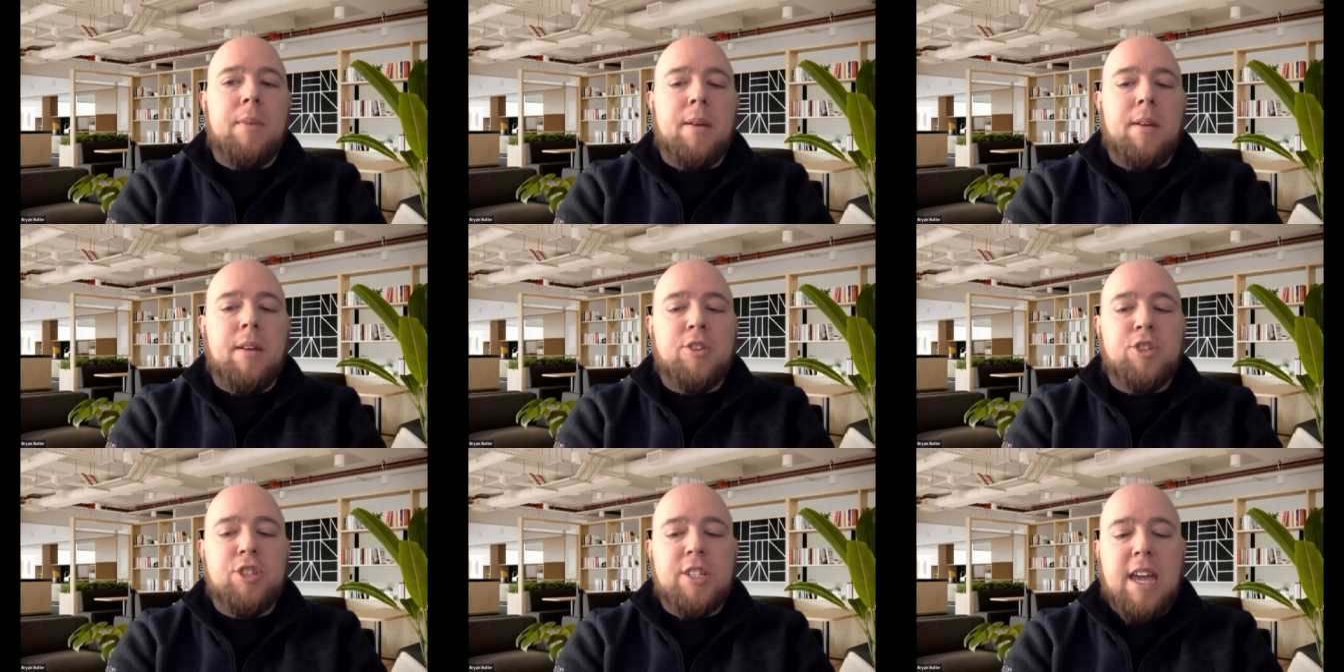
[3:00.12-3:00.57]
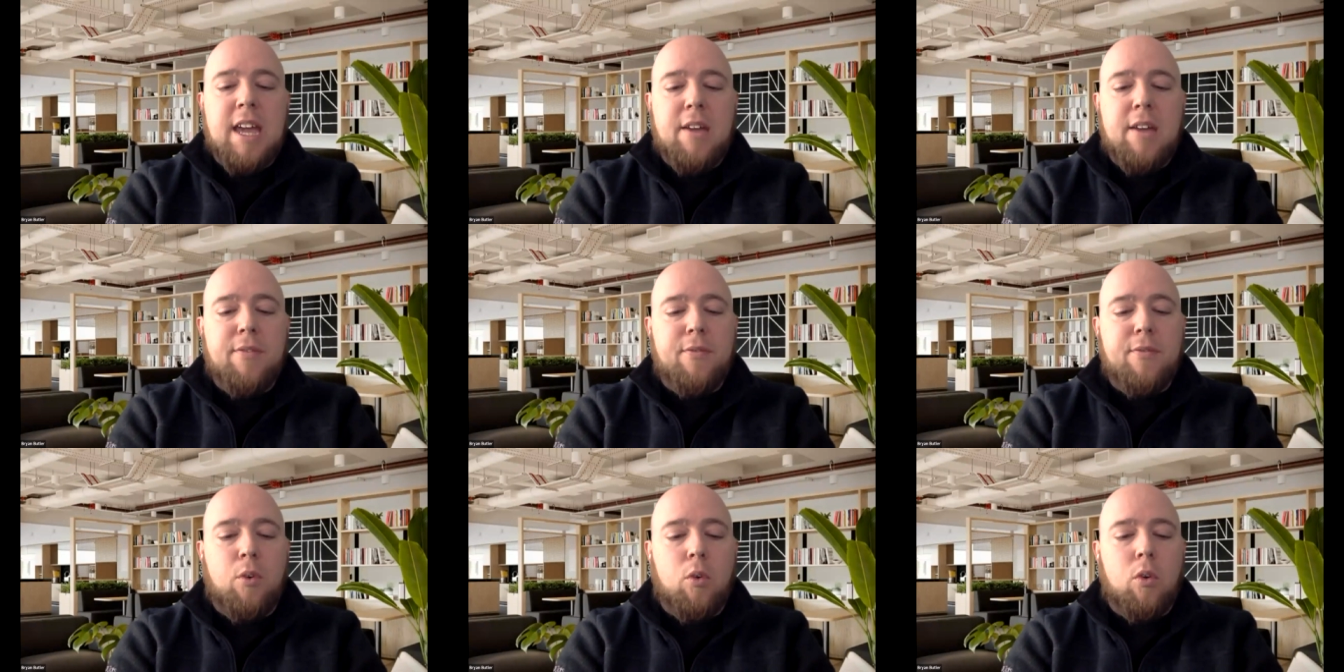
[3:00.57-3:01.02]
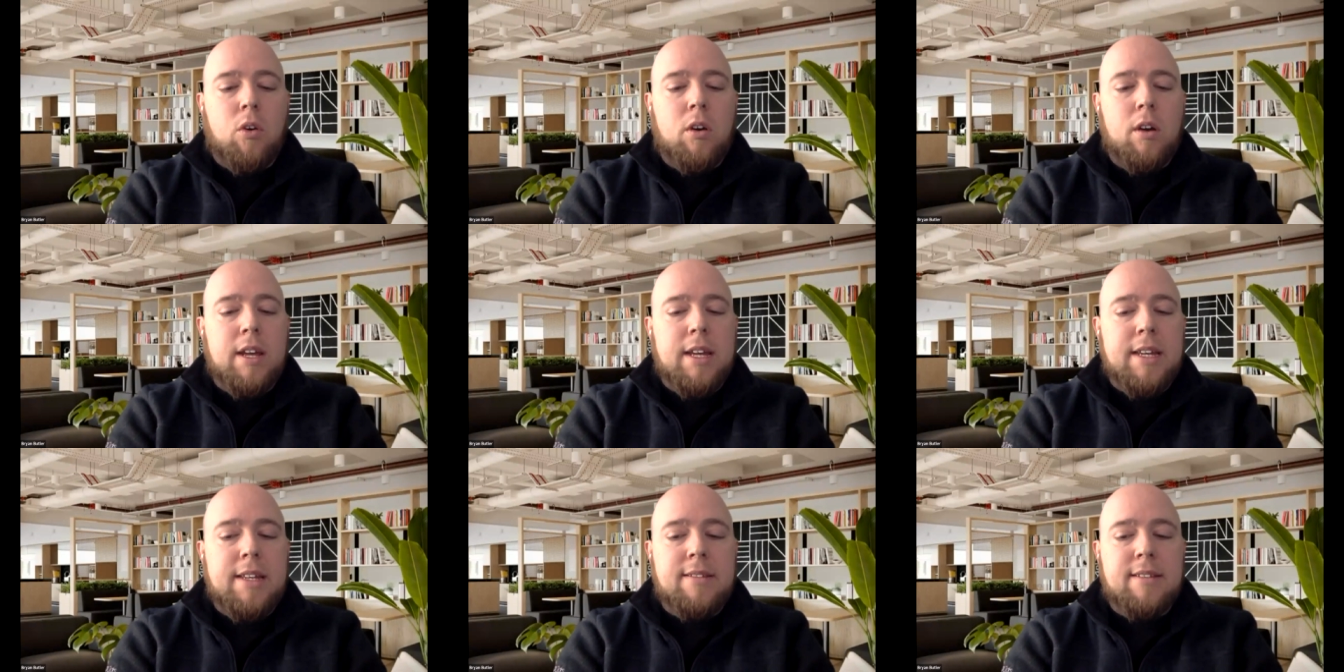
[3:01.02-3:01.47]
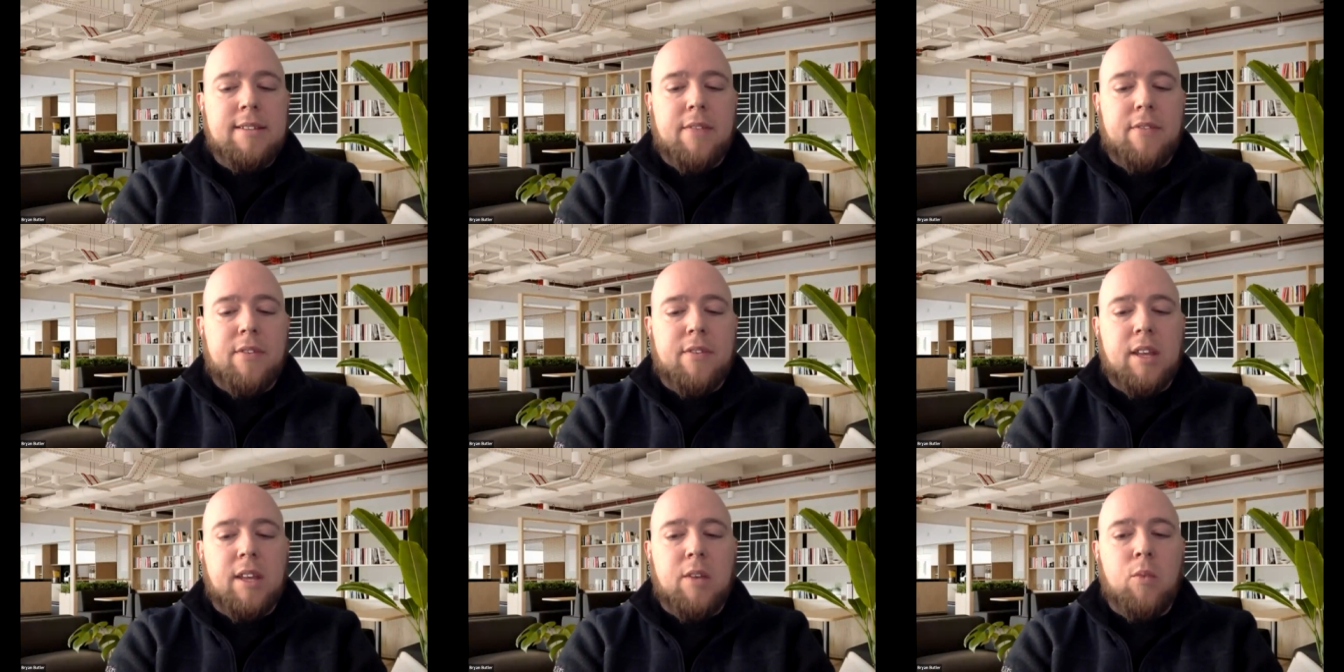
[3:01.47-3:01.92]
GA4
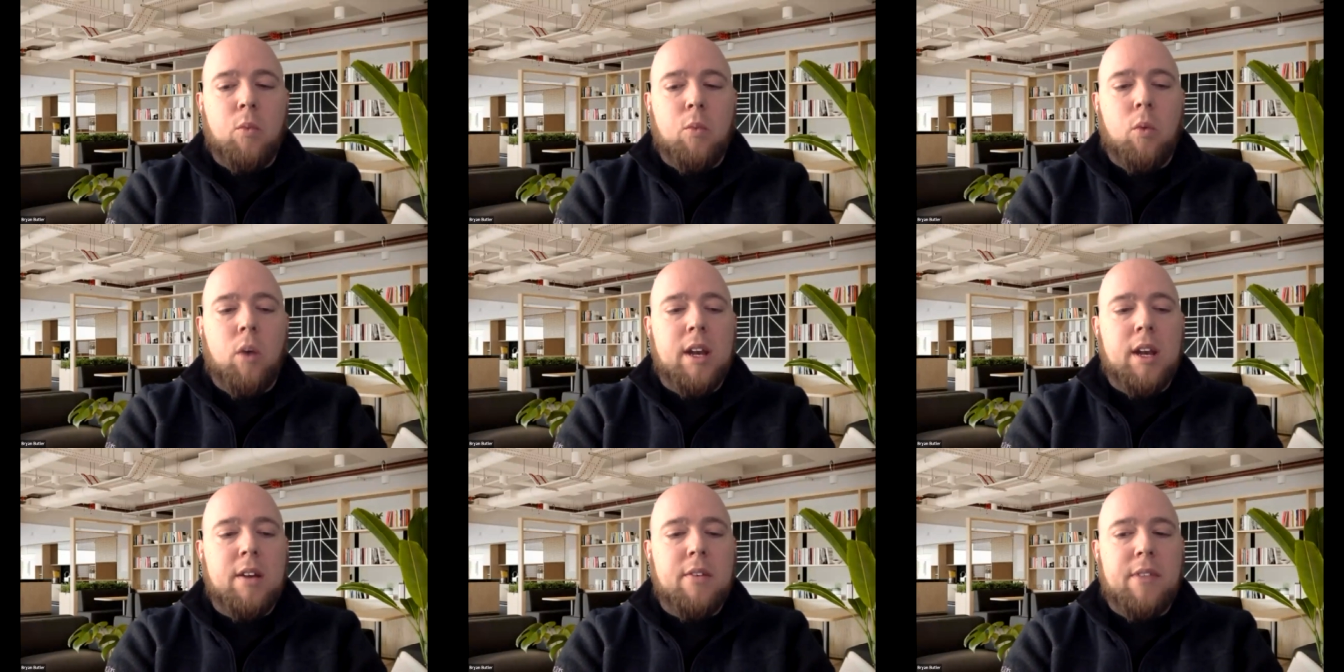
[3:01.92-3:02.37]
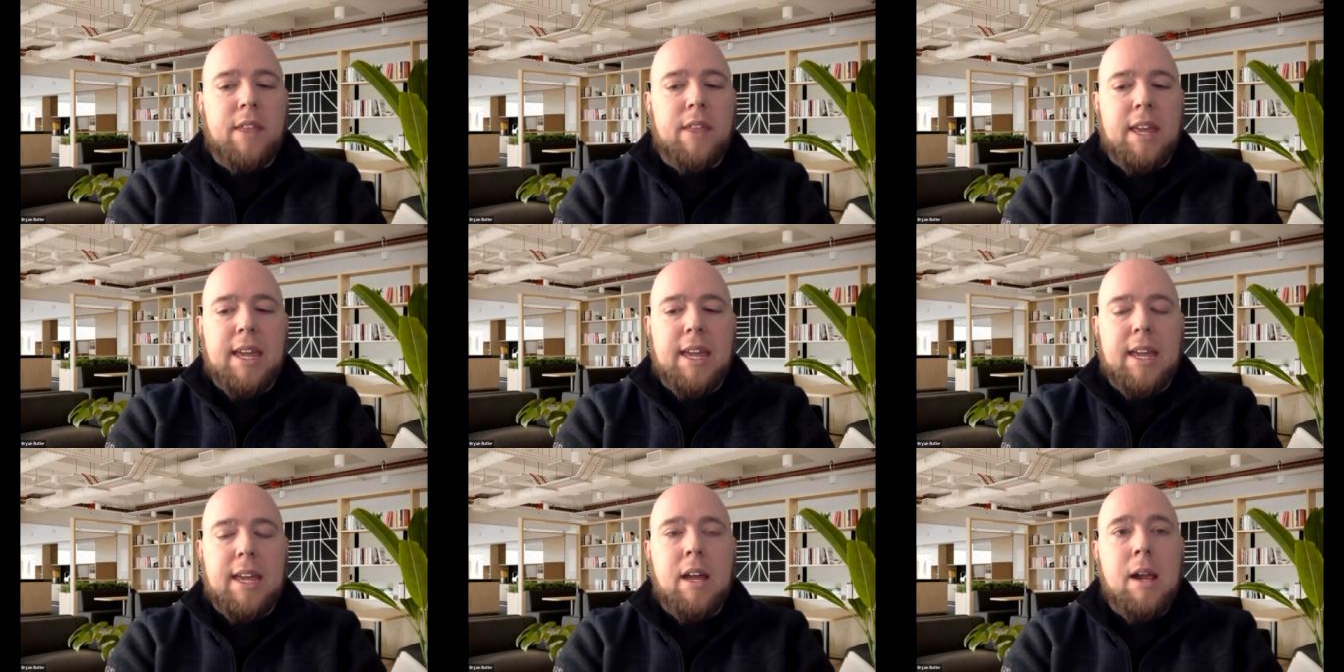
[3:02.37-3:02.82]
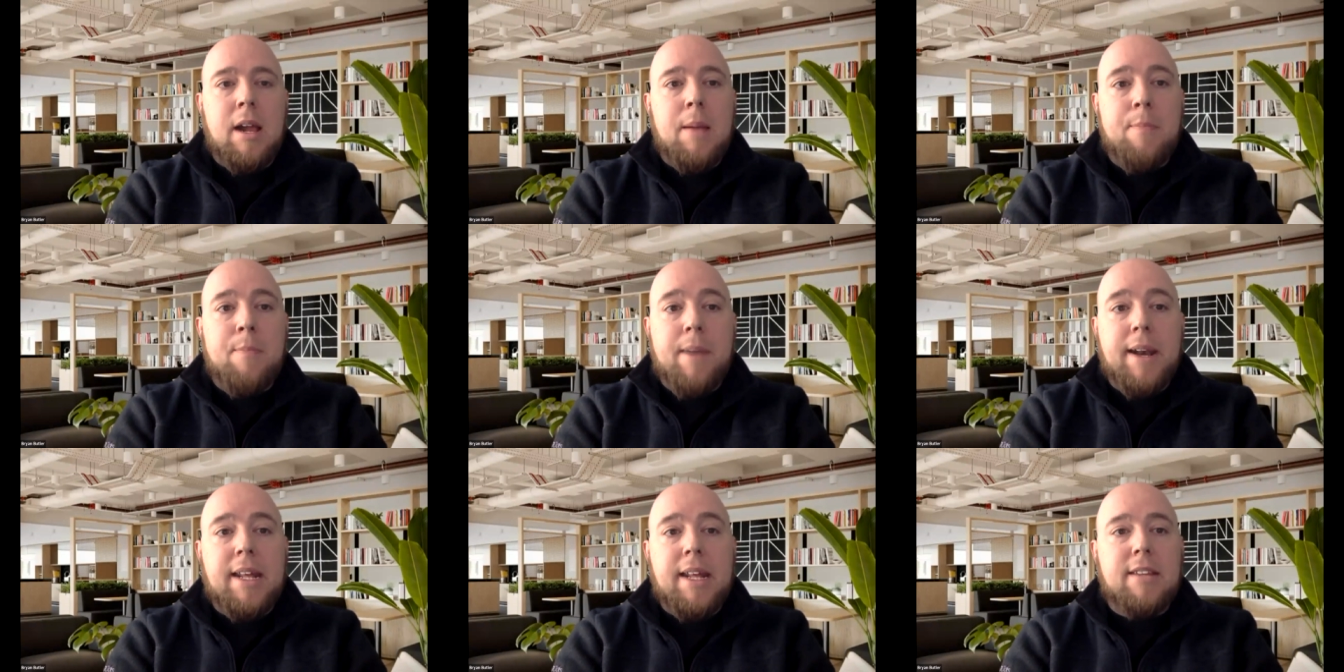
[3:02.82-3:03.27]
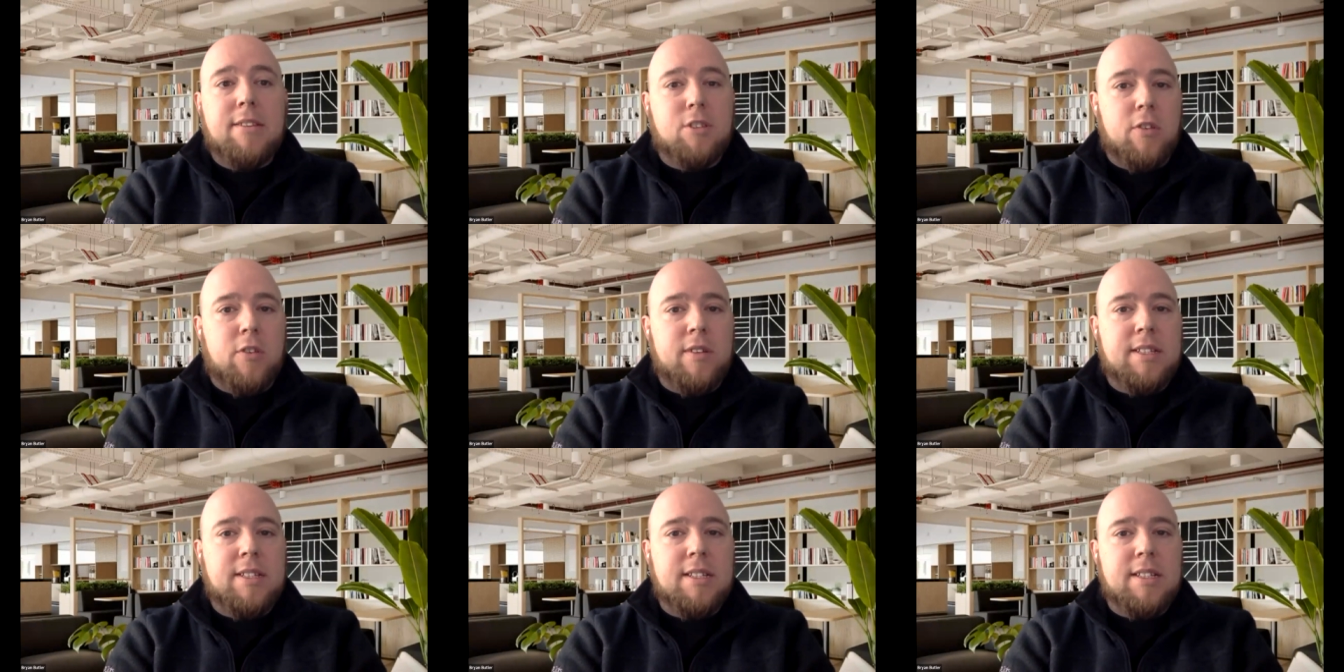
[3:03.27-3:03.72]
is definitely one of the many
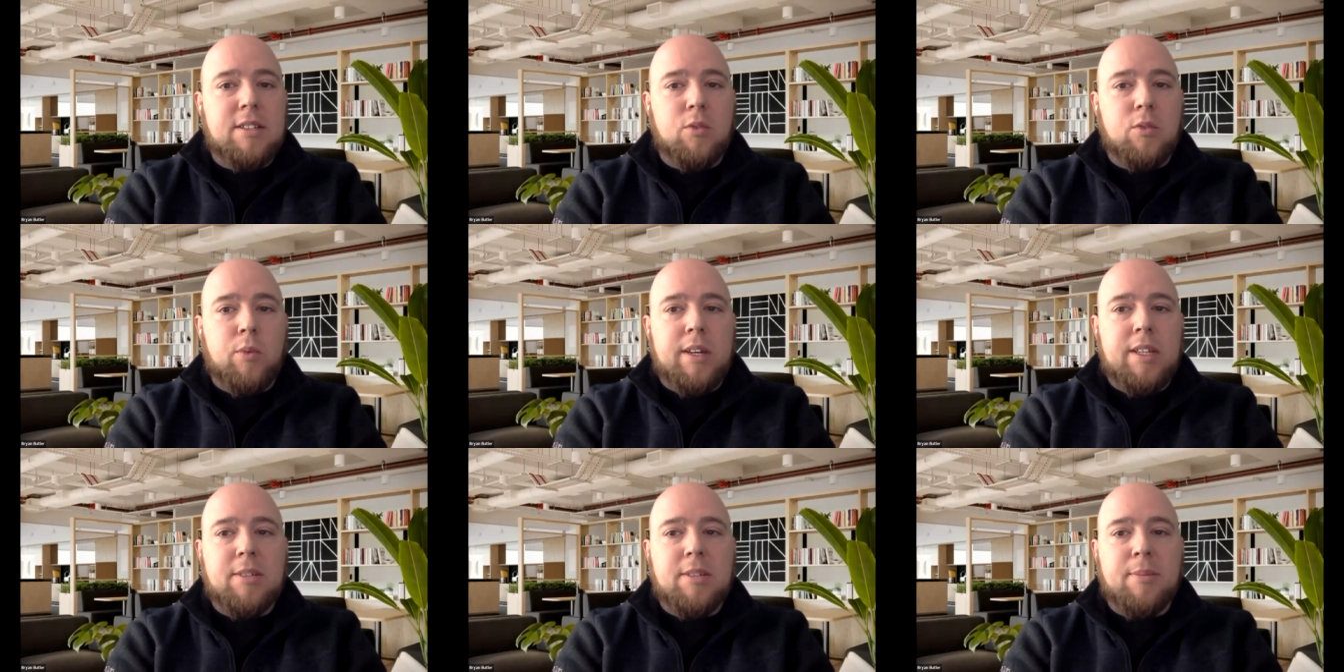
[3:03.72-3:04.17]
services that